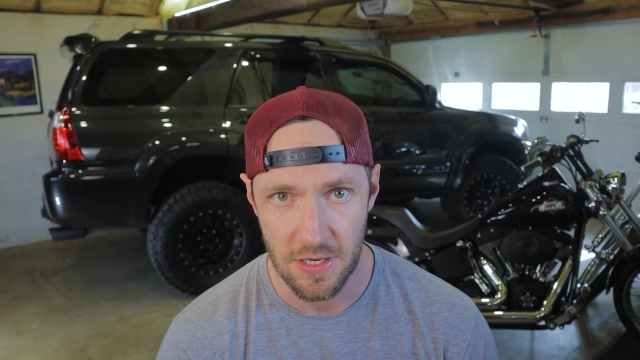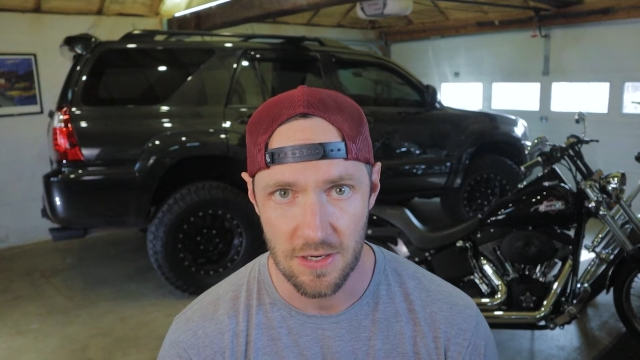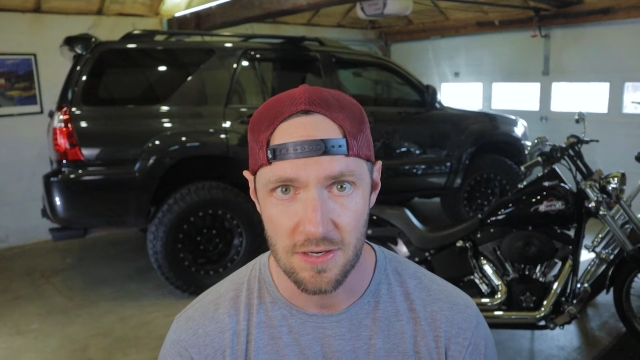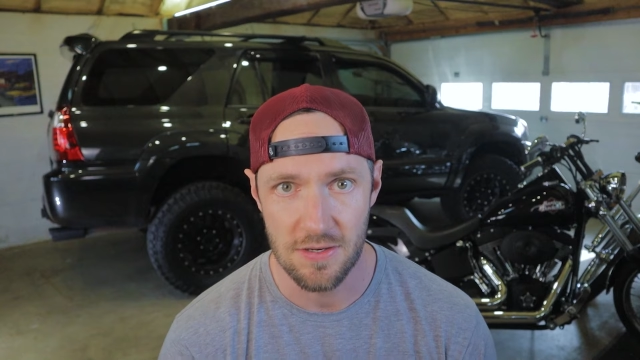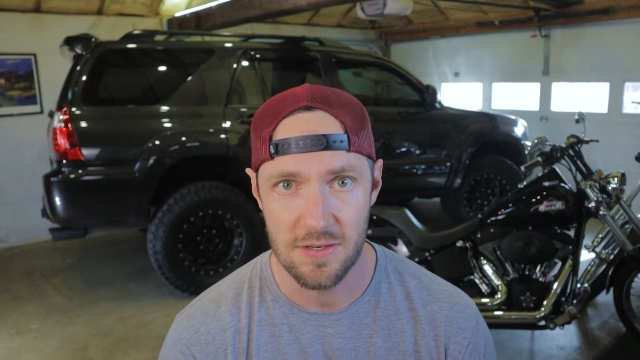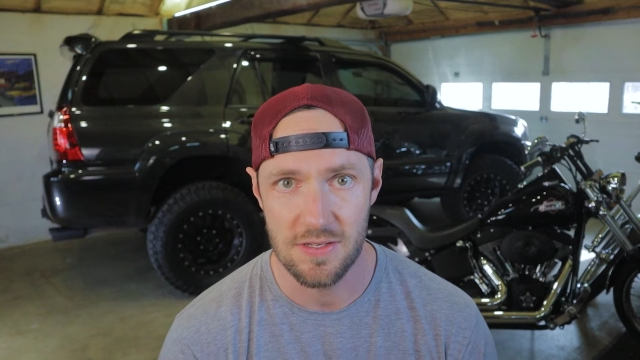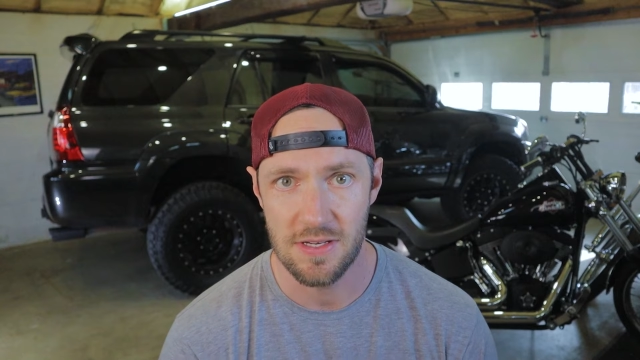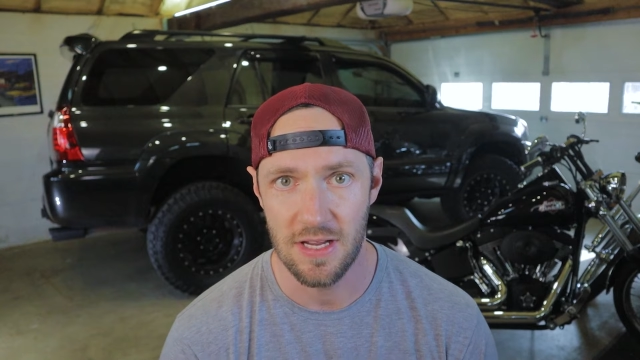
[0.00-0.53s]

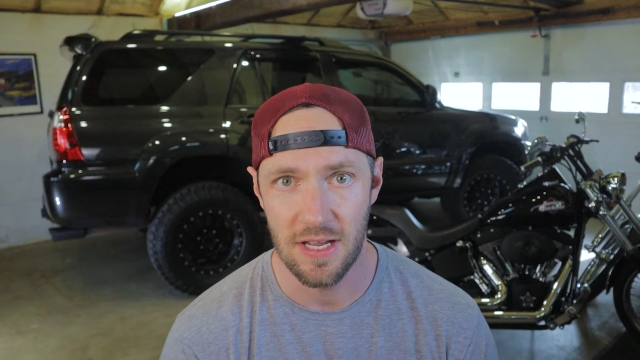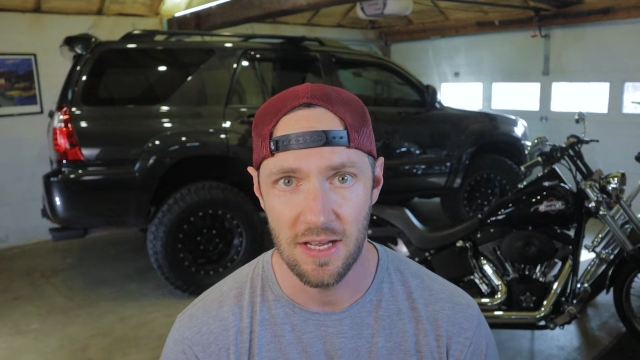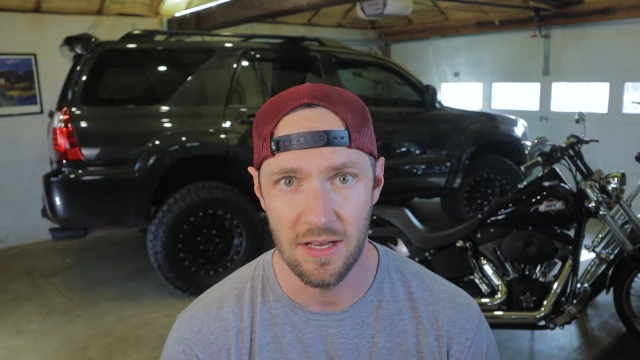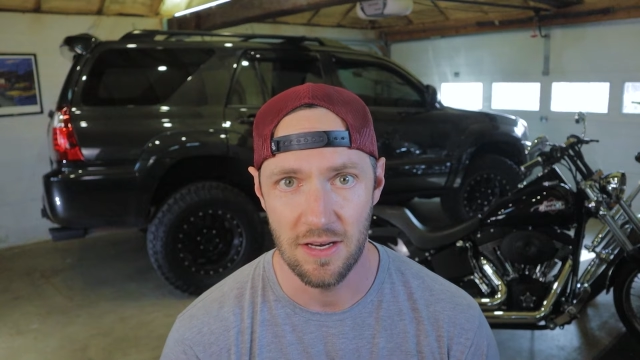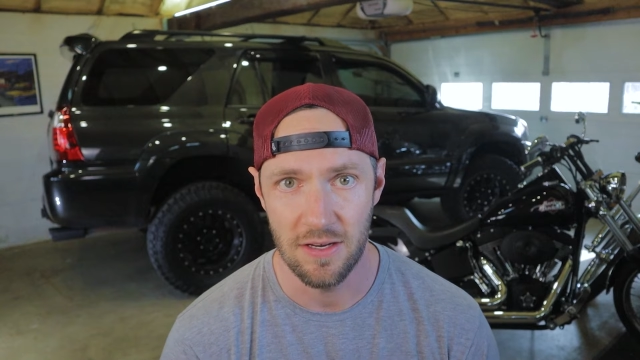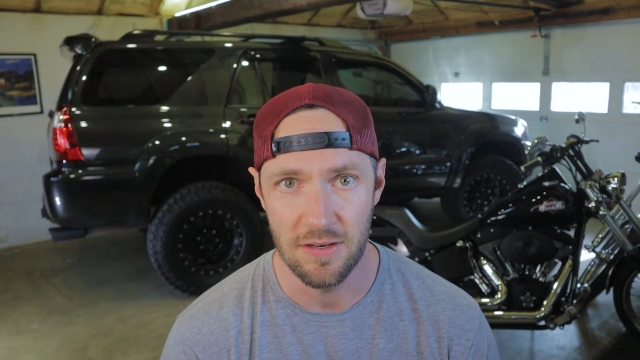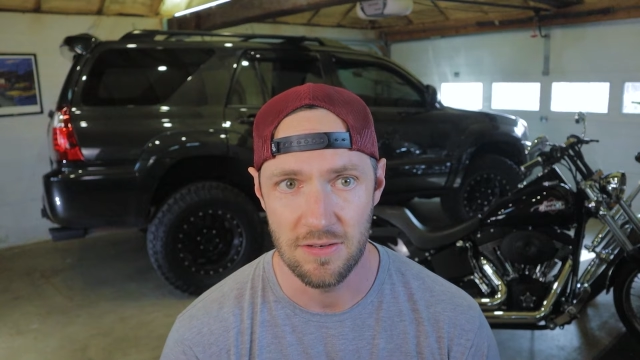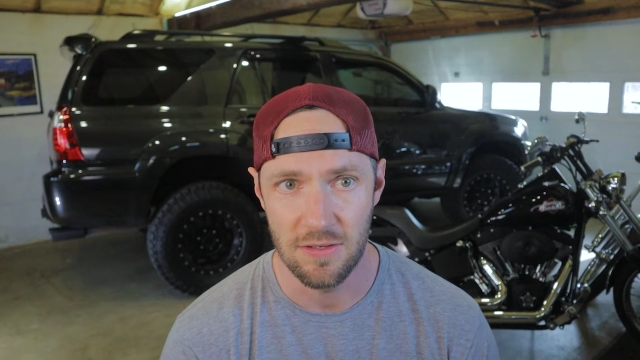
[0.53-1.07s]
years
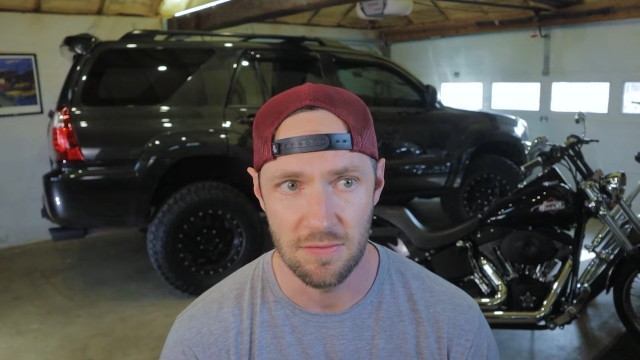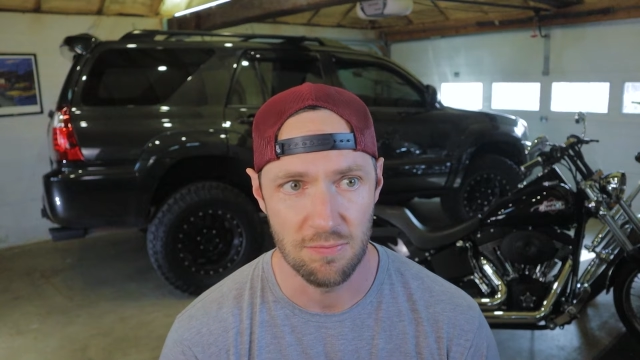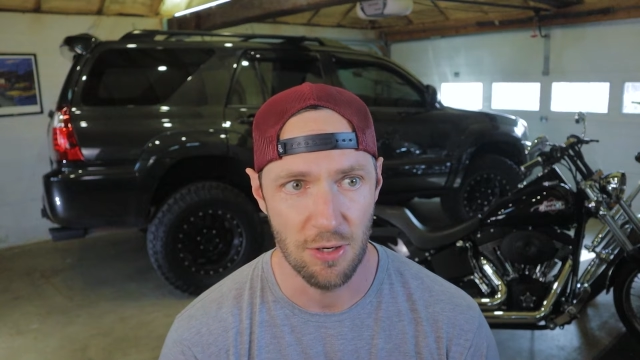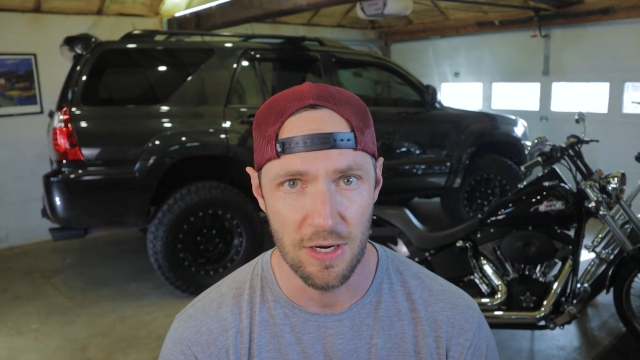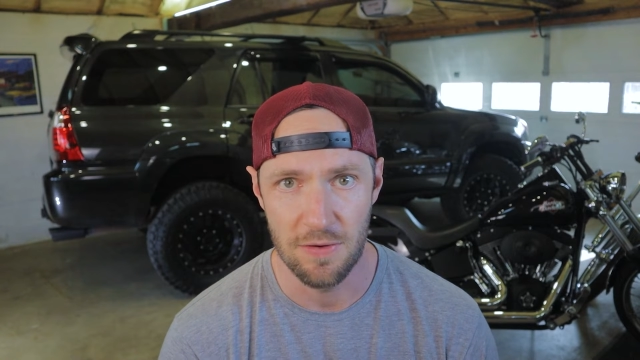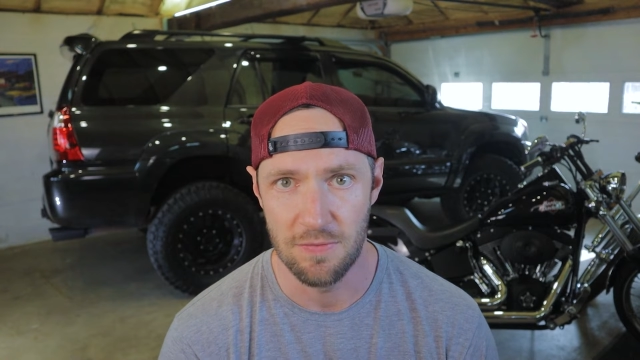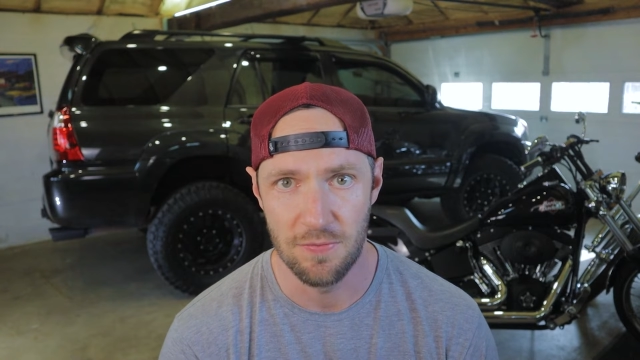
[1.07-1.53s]
and probably